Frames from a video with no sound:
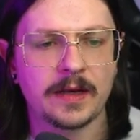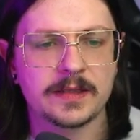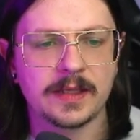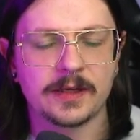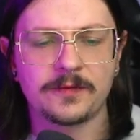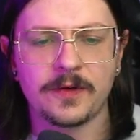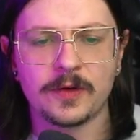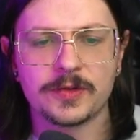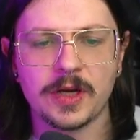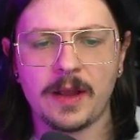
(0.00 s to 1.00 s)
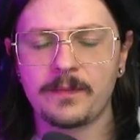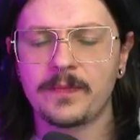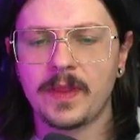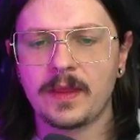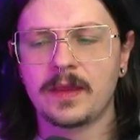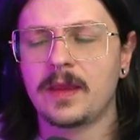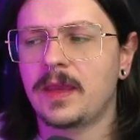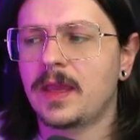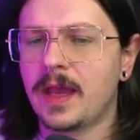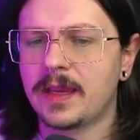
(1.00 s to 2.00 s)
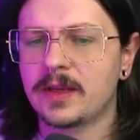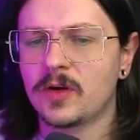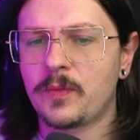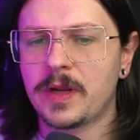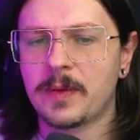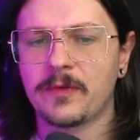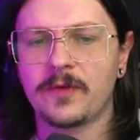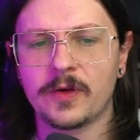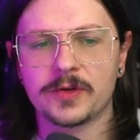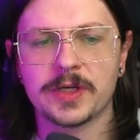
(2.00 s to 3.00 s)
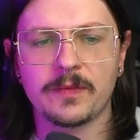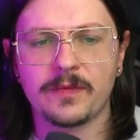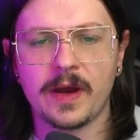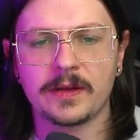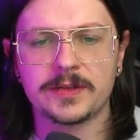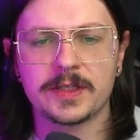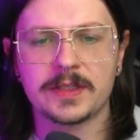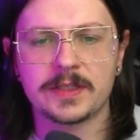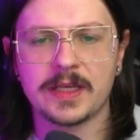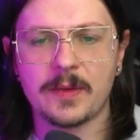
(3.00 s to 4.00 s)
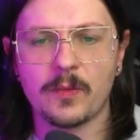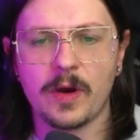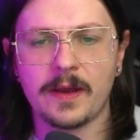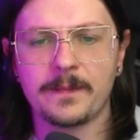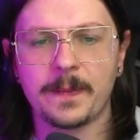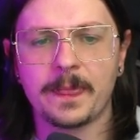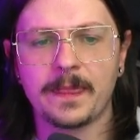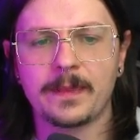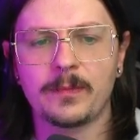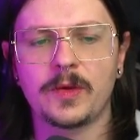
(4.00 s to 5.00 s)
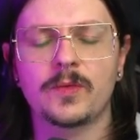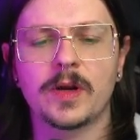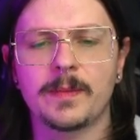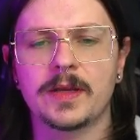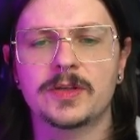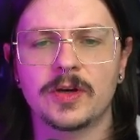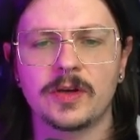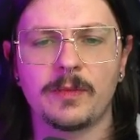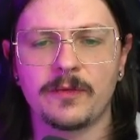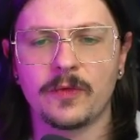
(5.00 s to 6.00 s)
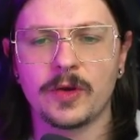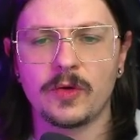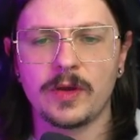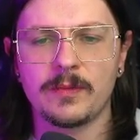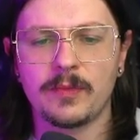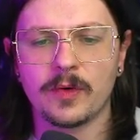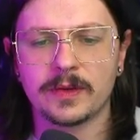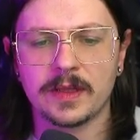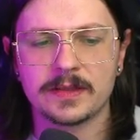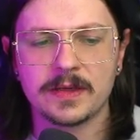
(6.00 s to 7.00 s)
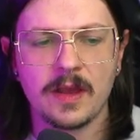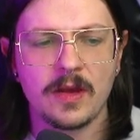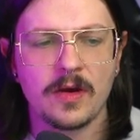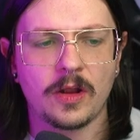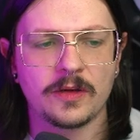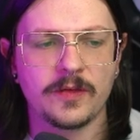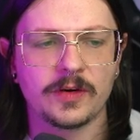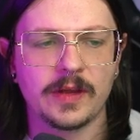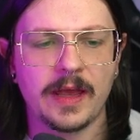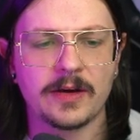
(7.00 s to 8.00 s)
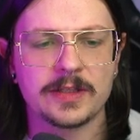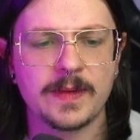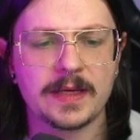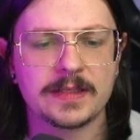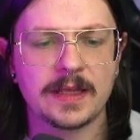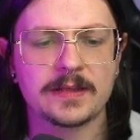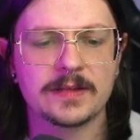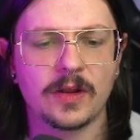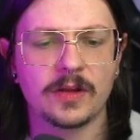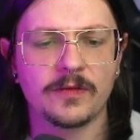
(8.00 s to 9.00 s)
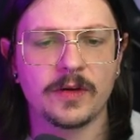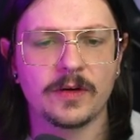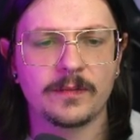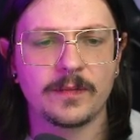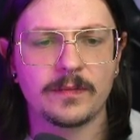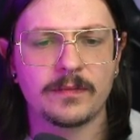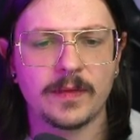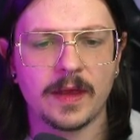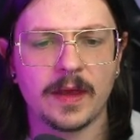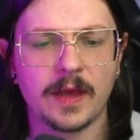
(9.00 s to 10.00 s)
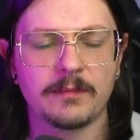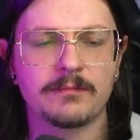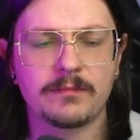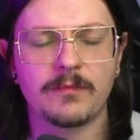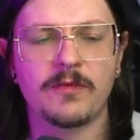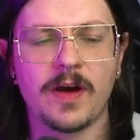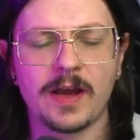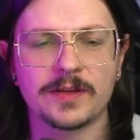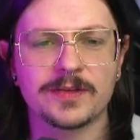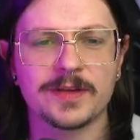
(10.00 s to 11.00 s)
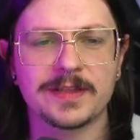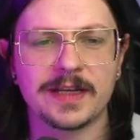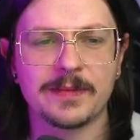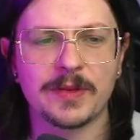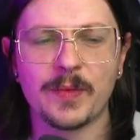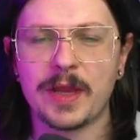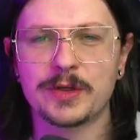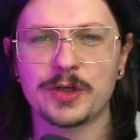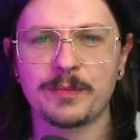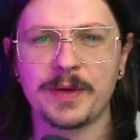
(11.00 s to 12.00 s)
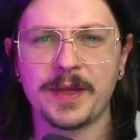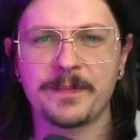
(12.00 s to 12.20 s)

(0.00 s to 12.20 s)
select Photoshop. I can open up a Photoshop file just the same way. You'd want to make sure that before you import this, all of your layers make sense, all of your file is all set up the way it should be,